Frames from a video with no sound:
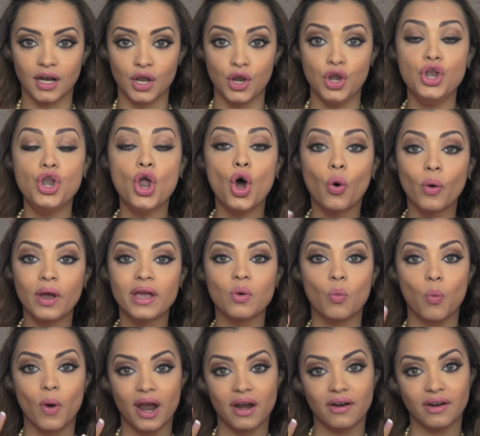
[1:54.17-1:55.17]
knowing
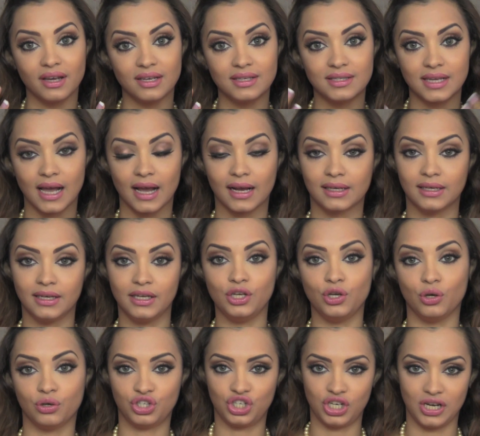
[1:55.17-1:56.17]
where exactly
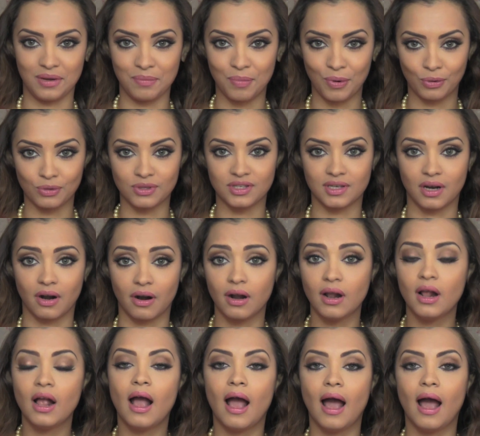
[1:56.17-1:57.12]
your cheekbones are.